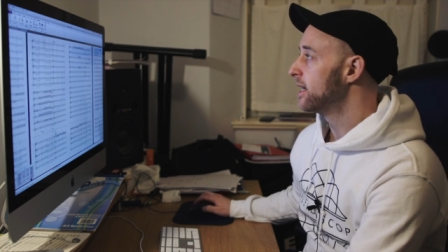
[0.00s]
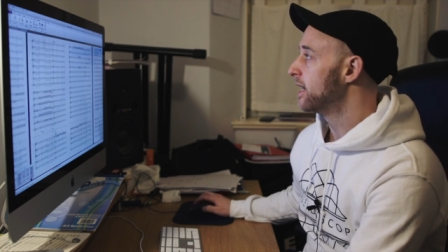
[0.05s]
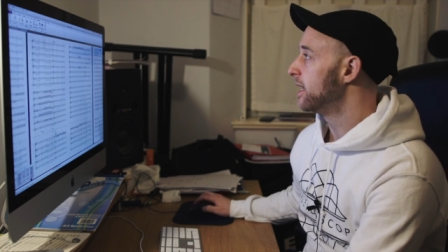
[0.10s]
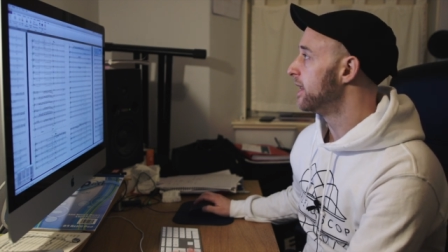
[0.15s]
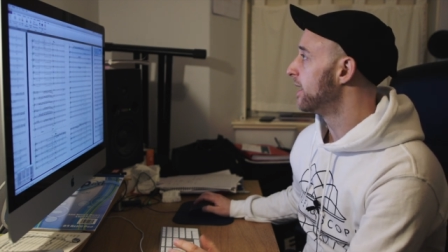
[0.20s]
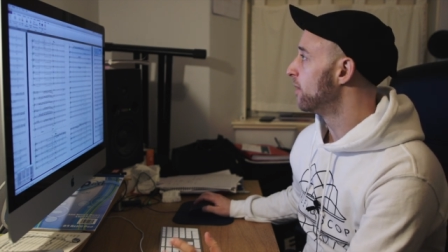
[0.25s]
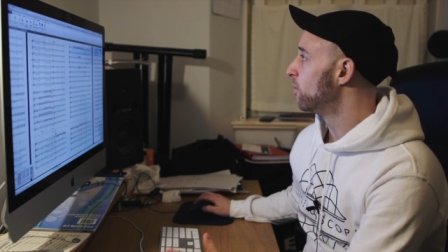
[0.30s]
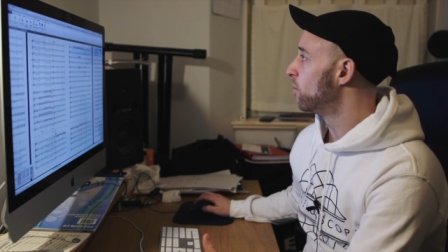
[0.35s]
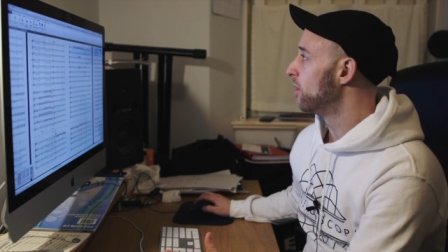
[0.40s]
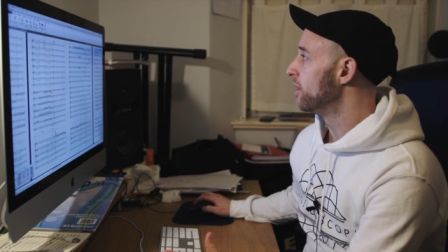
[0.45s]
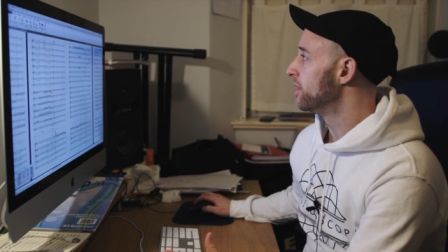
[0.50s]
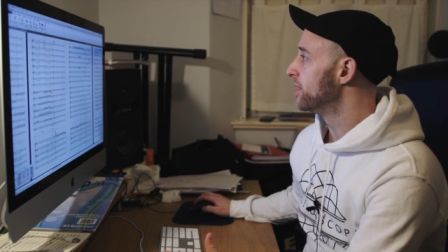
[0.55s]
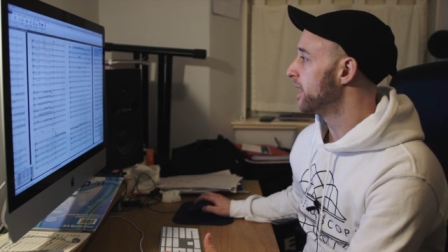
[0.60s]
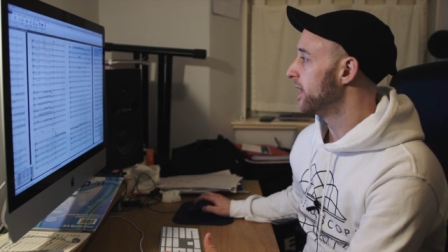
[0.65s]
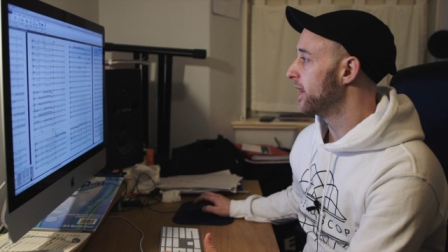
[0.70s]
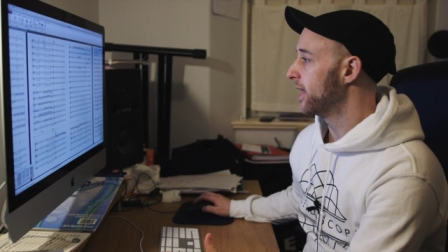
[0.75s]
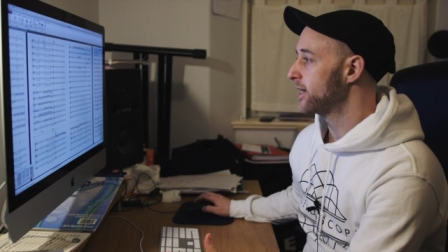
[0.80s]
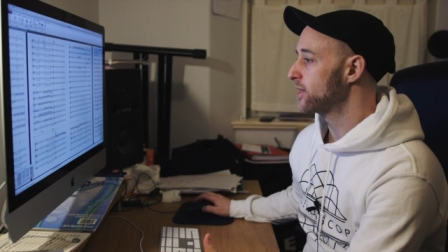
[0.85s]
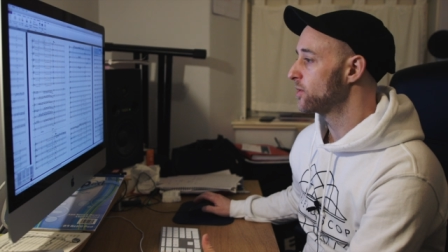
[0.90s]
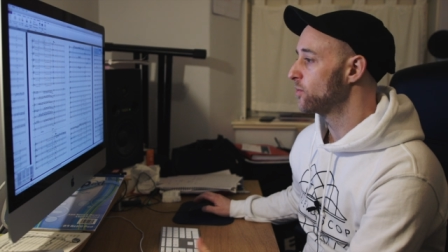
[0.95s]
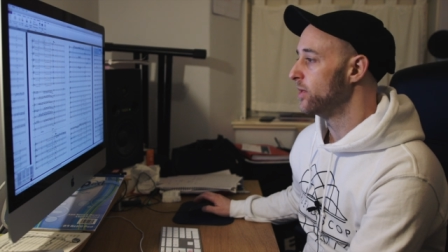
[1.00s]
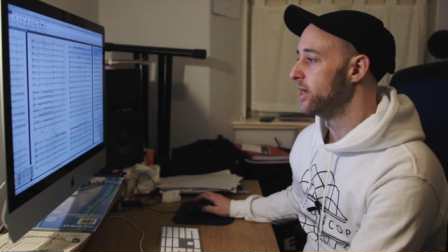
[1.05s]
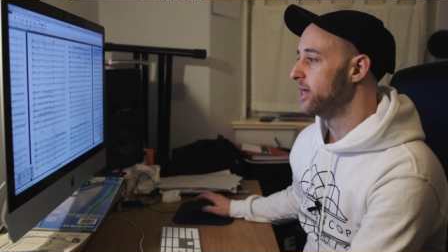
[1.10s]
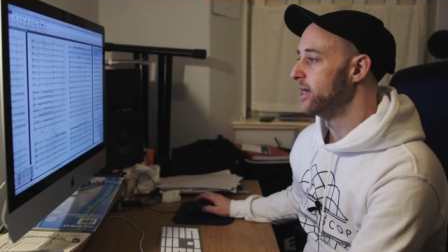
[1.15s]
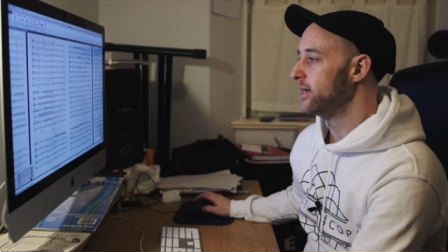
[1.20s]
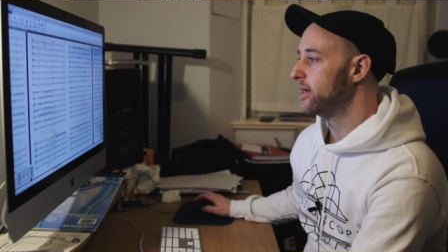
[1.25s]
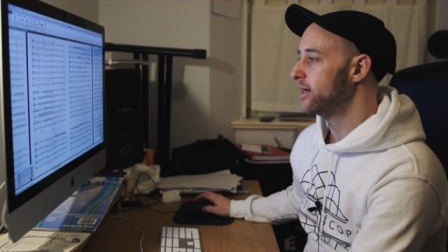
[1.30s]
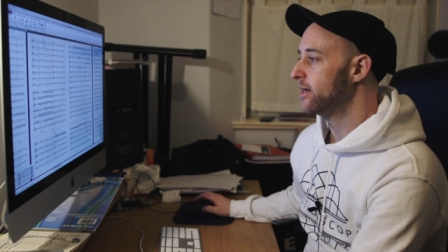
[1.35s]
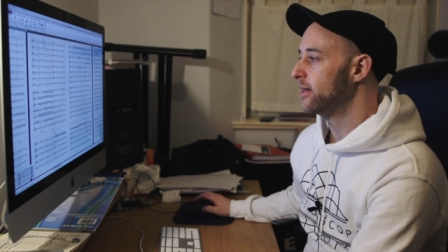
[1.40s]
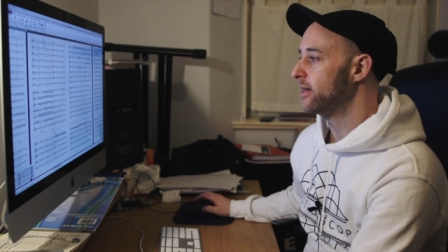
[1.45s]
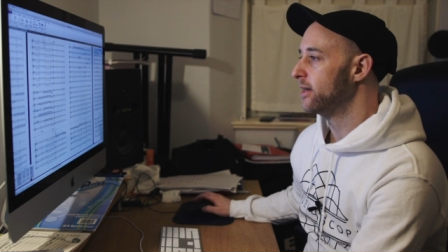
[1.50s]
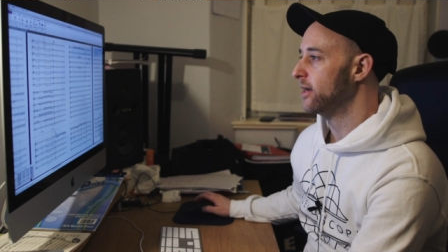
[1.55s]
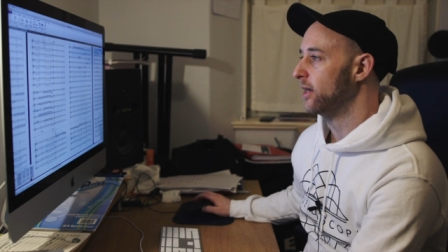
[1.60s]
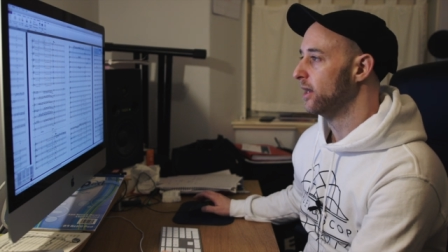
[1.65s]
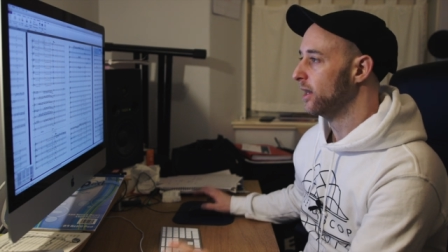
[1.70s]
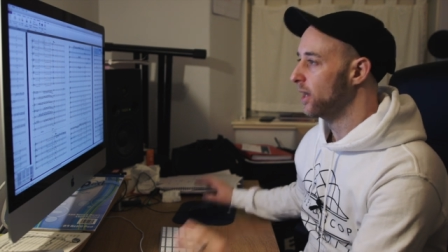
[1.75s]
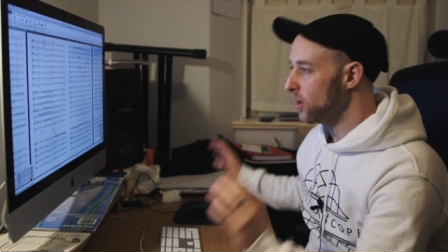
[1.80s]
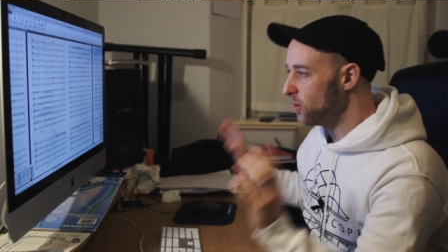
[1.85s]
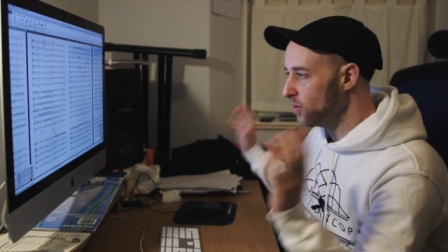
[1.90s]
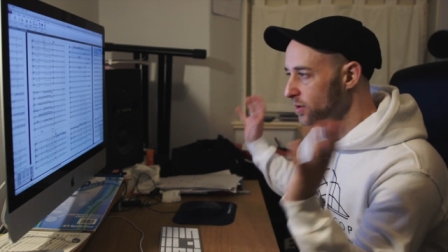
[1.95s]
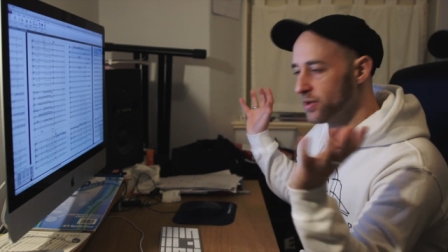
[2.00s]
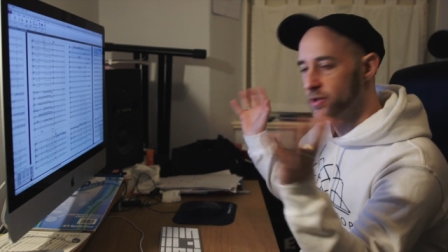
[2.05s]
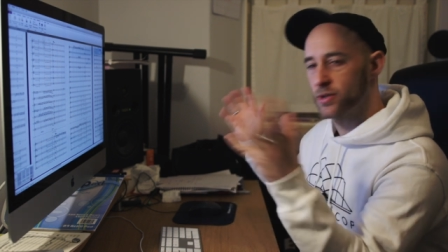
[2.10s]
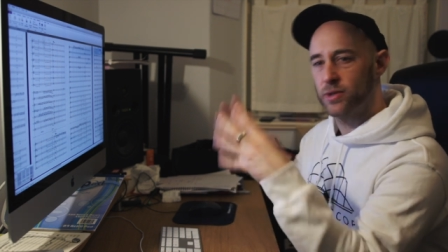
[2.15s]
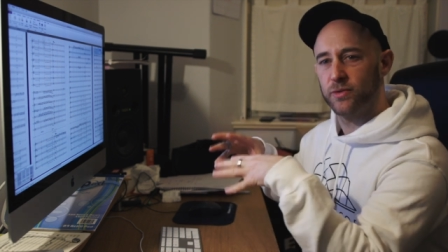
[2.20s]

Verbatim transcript: And then one day last week, a load of